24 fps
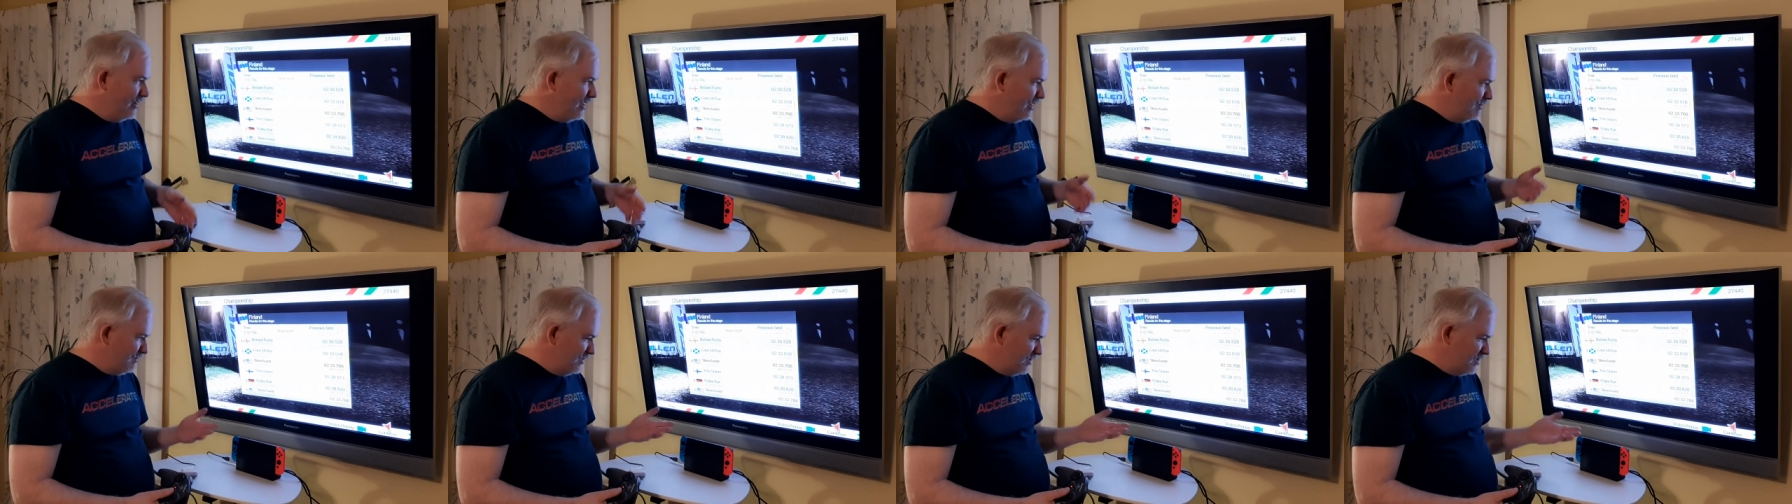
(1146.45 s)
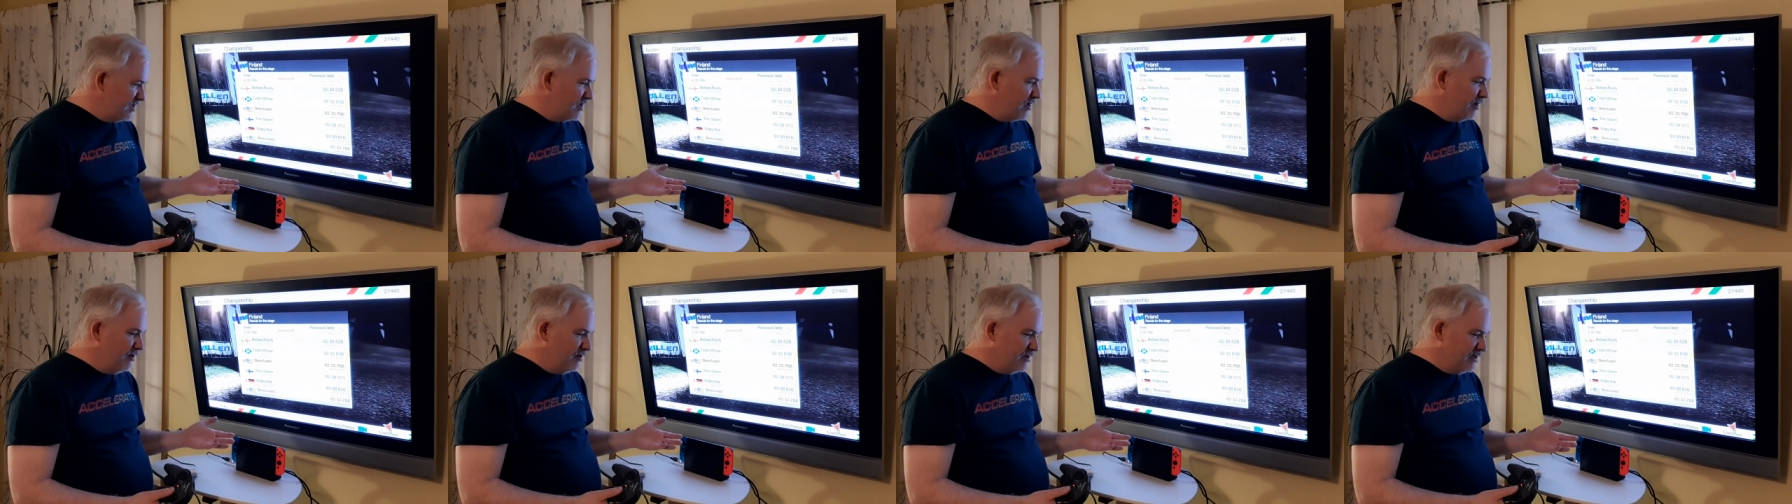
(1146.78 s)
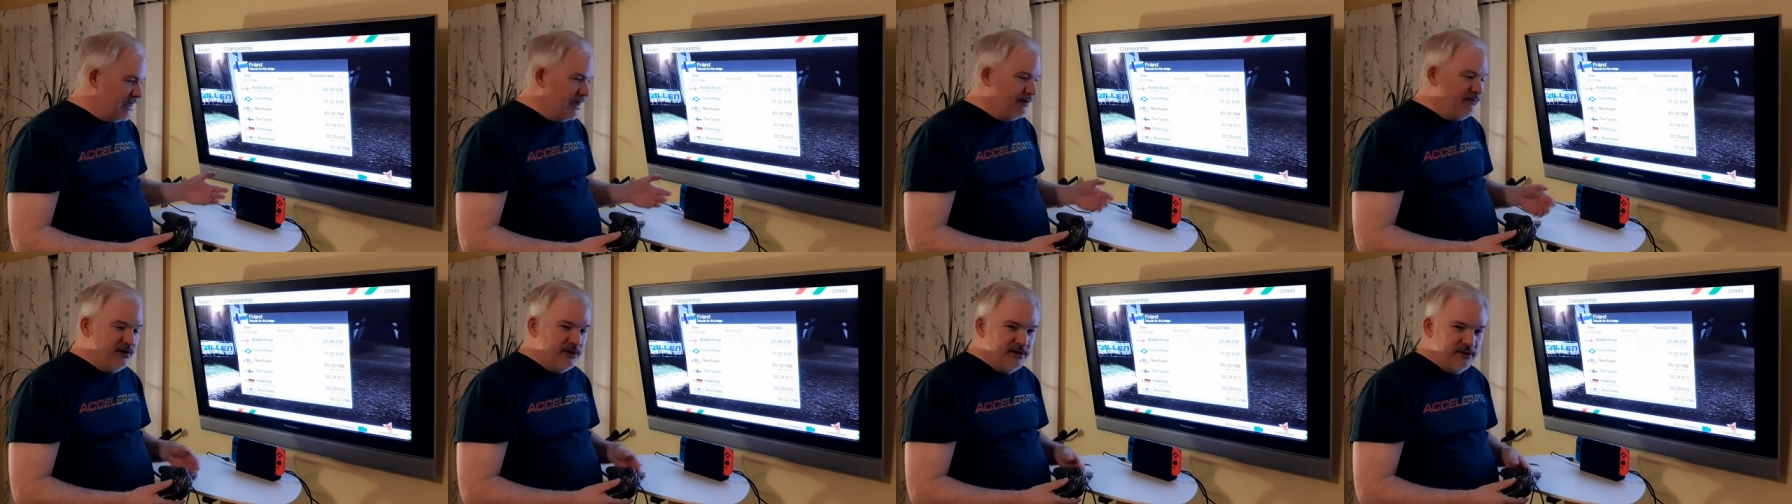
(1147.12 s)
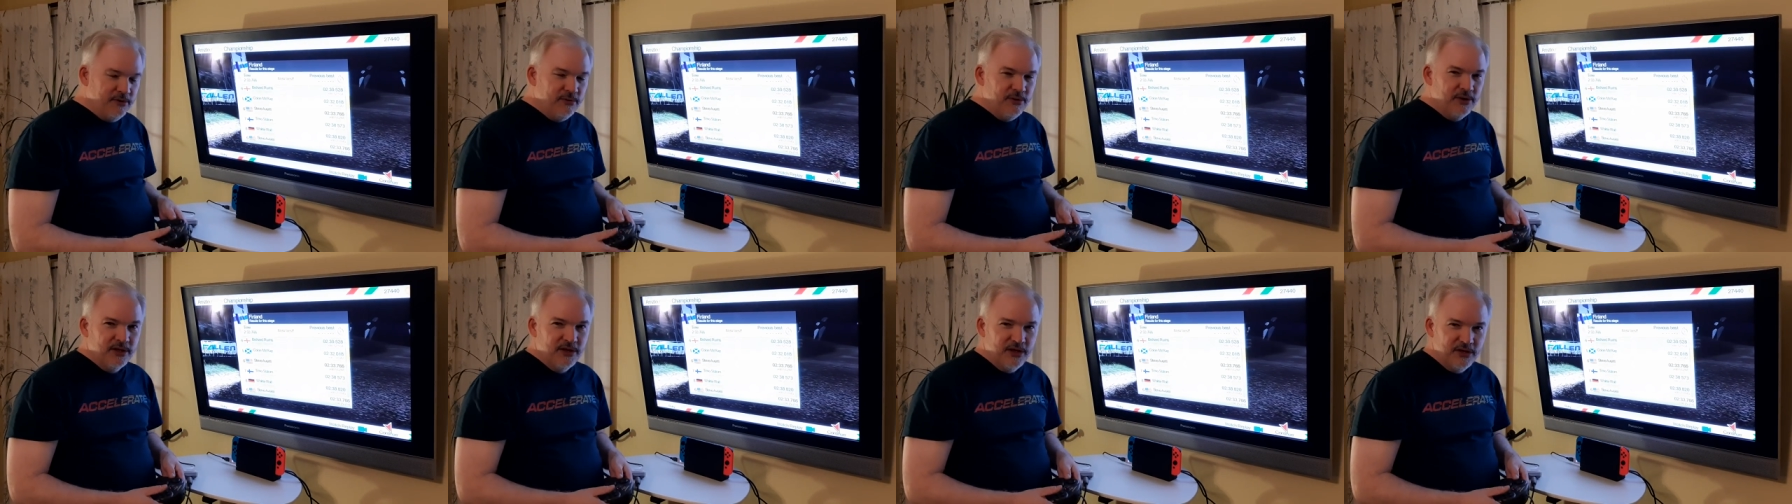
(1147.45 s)
episodes having to
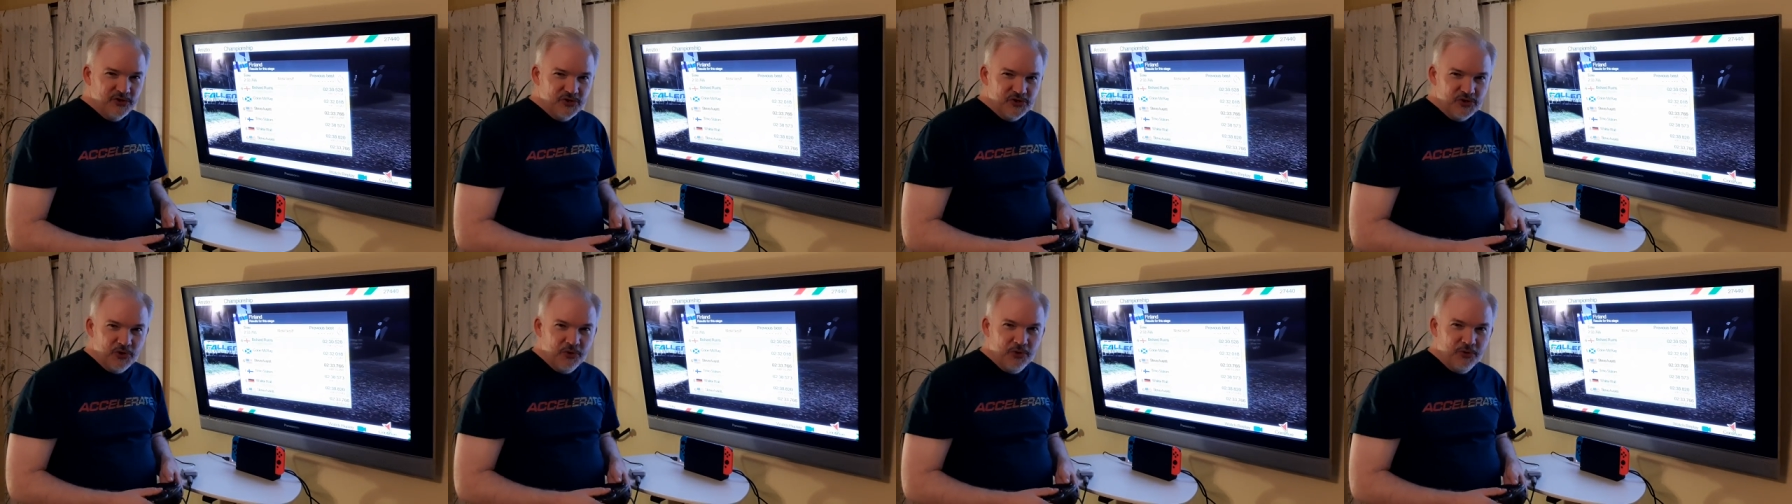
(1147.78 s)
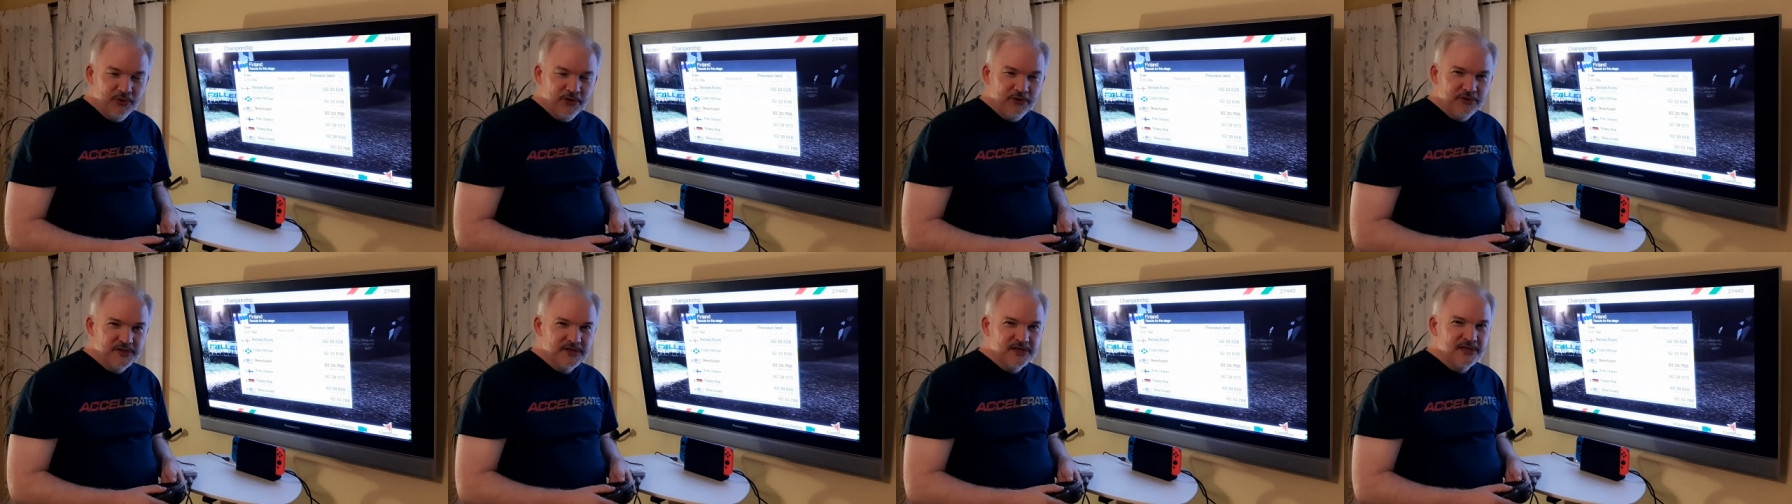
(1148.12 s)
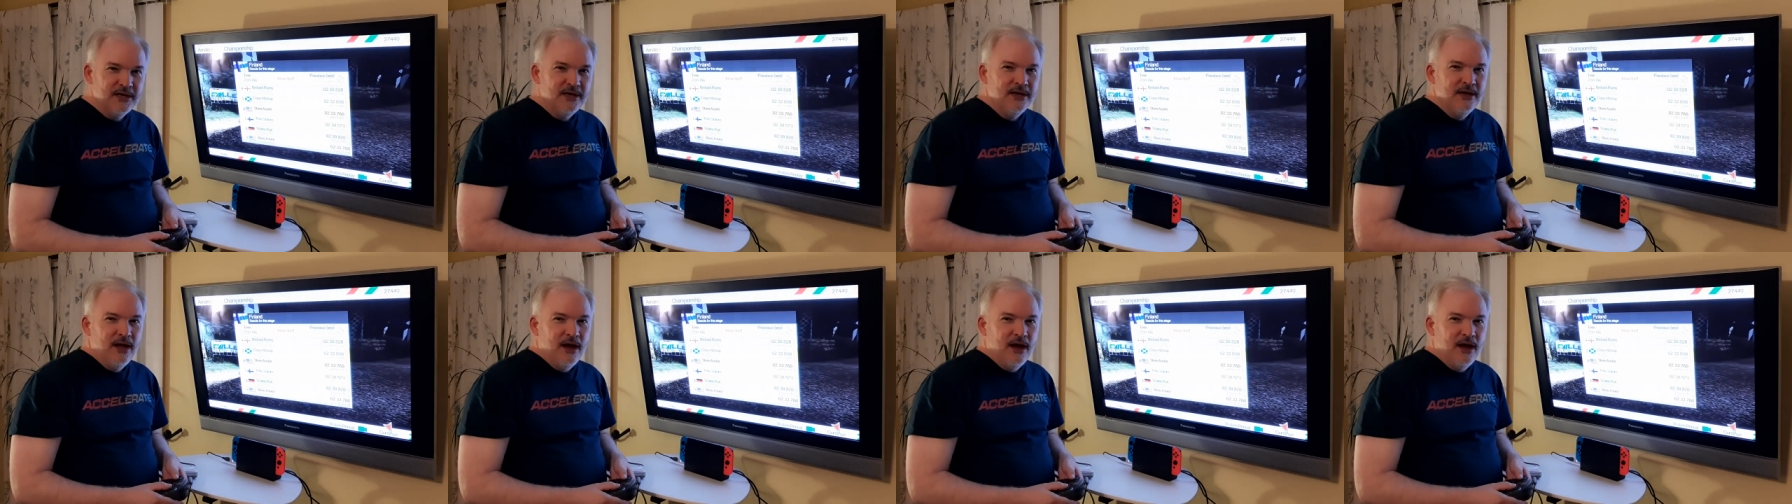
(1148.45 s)
do with controllers.